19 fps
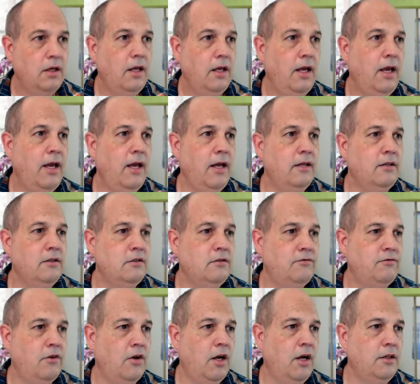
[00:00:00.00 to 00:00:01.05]
and
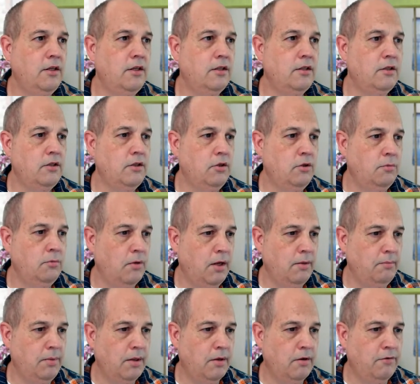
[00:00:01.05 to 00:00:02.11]
find that you might
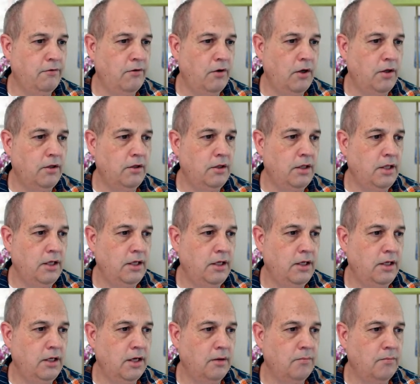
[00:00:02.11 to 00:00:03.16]
be able to find
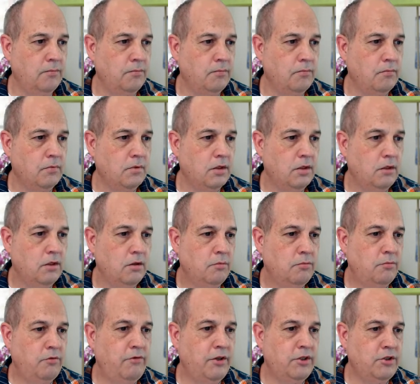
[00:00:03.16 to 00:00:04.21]
the
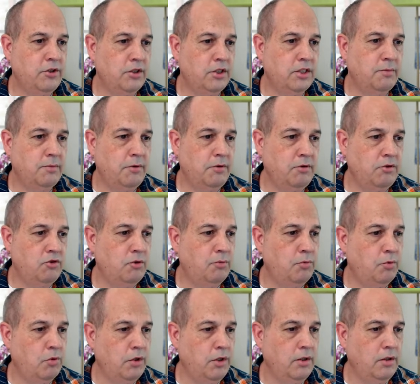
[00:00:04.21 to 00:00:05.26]
professional experience
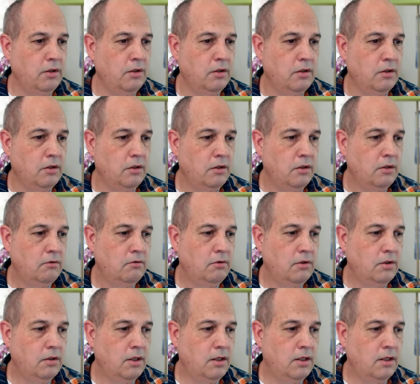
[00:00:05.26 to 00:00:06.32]
reporting.
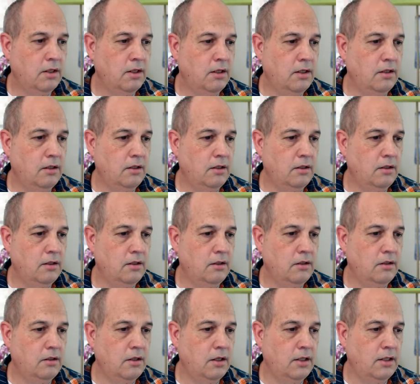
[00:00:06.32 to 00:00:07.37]

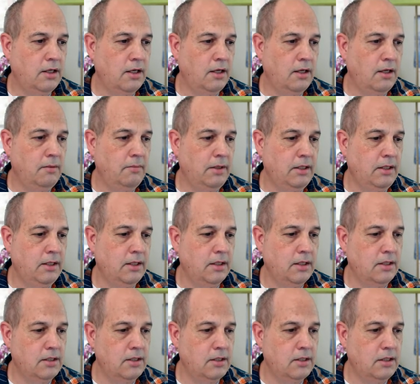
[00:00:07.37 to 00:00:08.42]
I can't
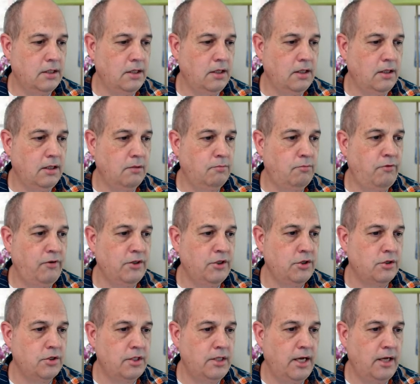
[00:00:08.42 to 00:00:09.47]
immediately see.
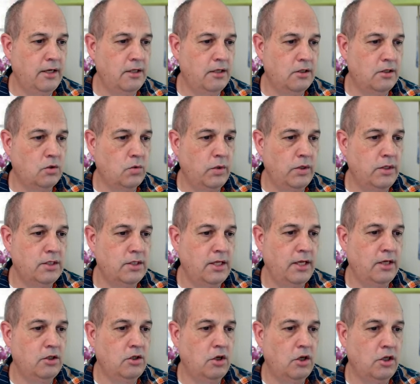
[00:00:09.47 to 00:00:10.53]
Professional Standards,
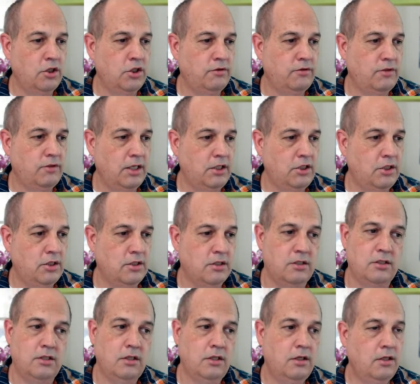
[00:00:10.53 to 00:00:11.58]
Queensland College of
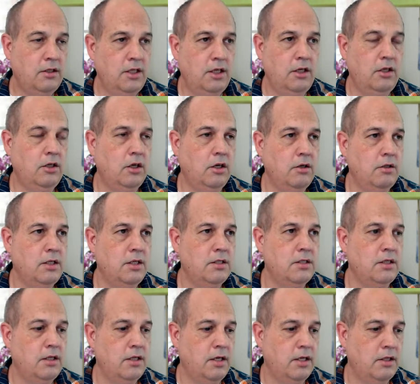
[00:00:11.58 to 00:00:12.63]
Teachers. There you go. There's
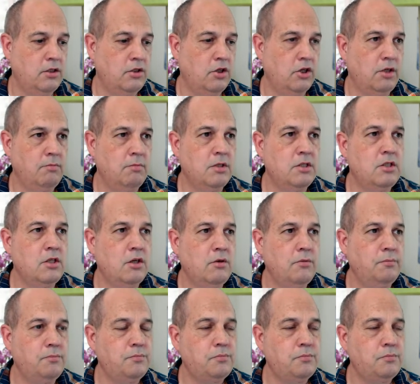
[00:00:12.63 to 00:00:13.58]
another document. So